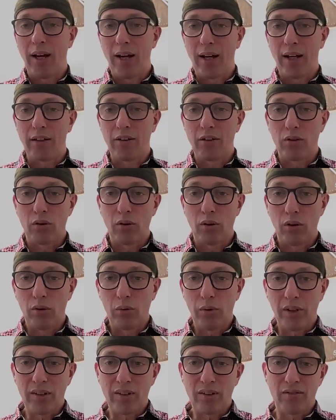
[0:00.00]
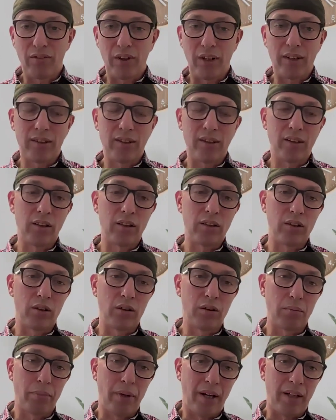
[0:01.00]
And you're always inviting the
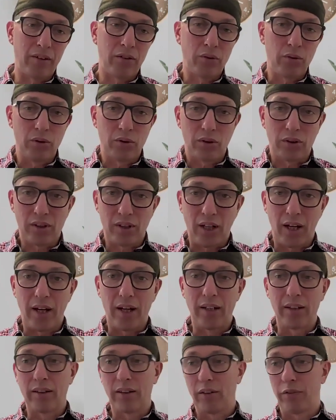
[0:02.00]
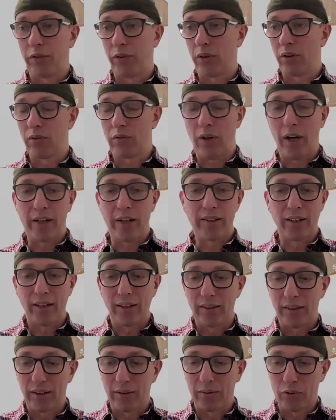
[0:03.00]
dog back to your side. If you're
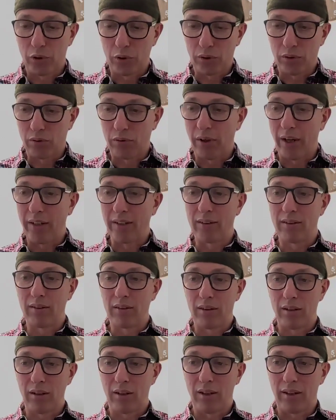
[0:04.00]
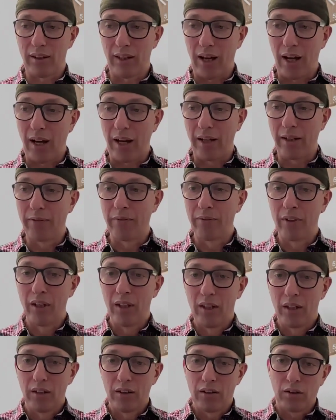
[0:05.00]
right-handed, to your right thigh.
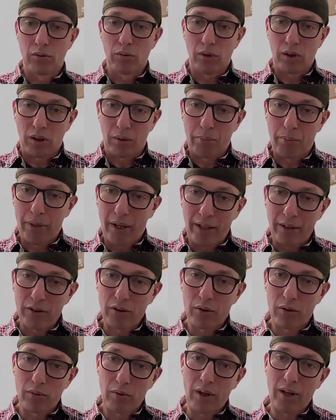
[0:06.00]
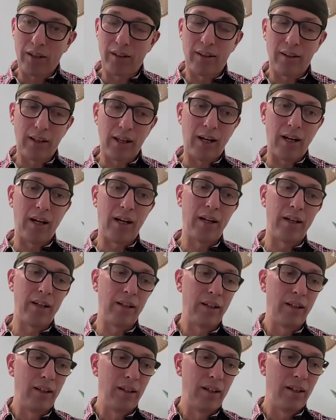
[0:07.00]
You want to pat your right
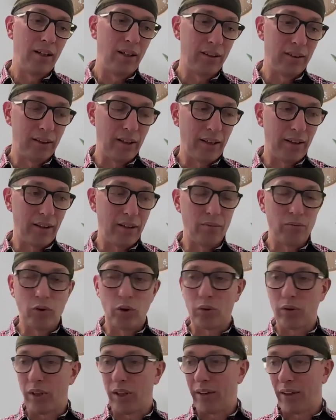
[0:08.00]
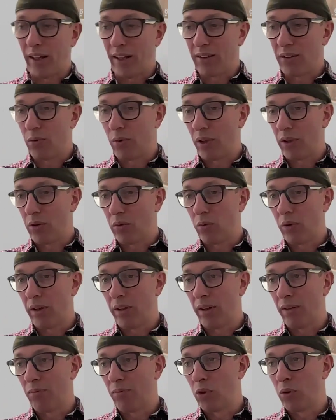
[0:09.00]
thigh and let them know that that's where you
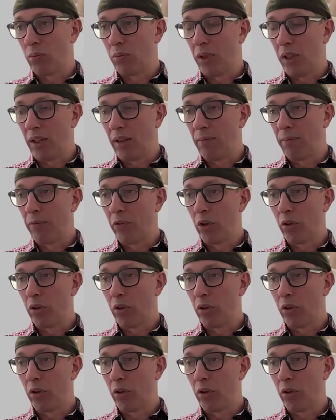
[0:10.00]
want them to be.